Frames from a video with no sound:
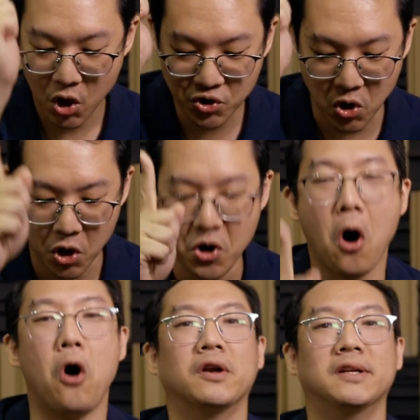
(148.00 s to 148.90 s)
God
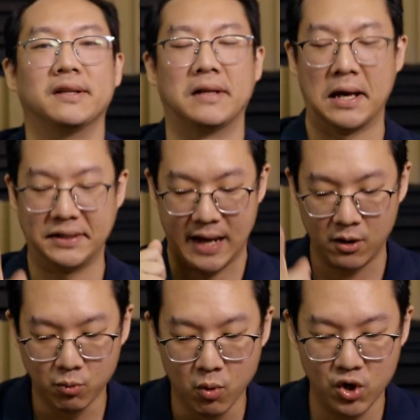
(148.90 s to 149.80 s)
honored
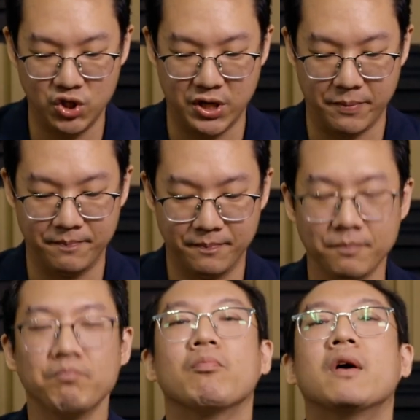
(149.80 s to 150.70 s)
that worship
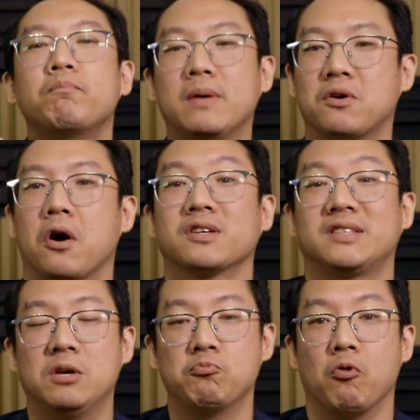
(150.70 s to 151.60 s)

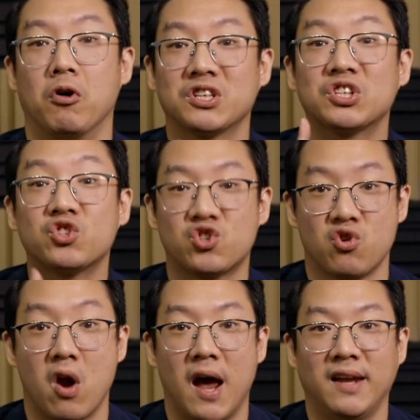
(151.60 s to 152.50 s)
because it was
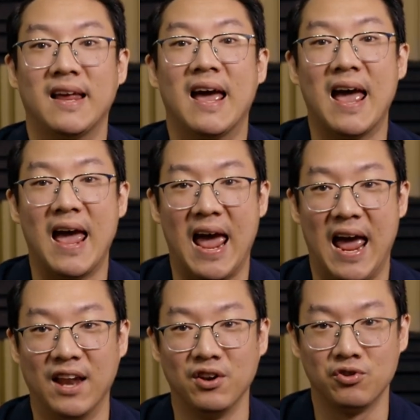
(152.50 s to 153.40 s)
tried
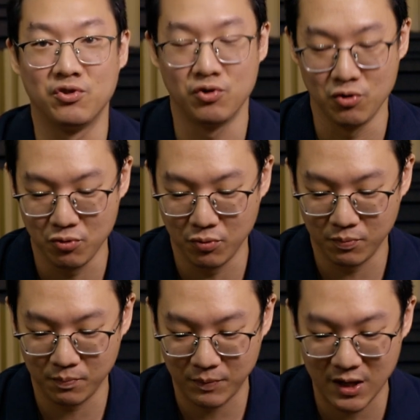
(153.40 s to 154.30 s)
and true.
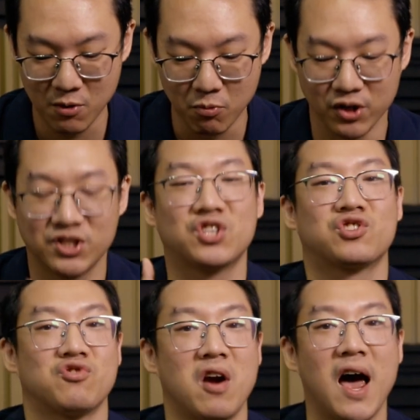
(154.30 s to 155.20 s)
It was
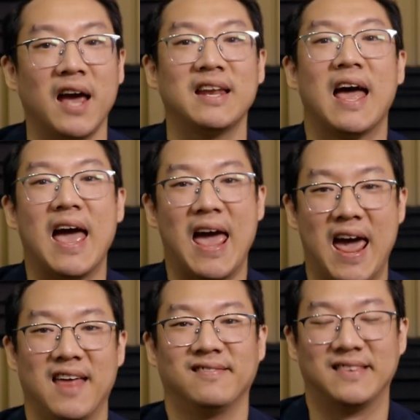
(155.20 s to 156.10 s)
tried
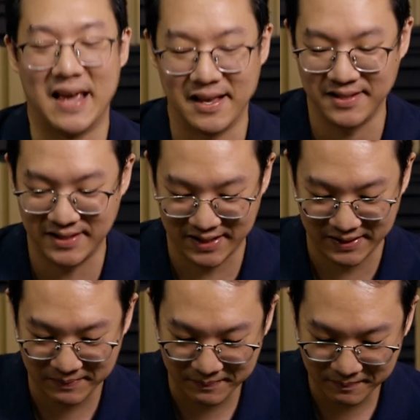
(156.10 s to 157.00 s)
and tested.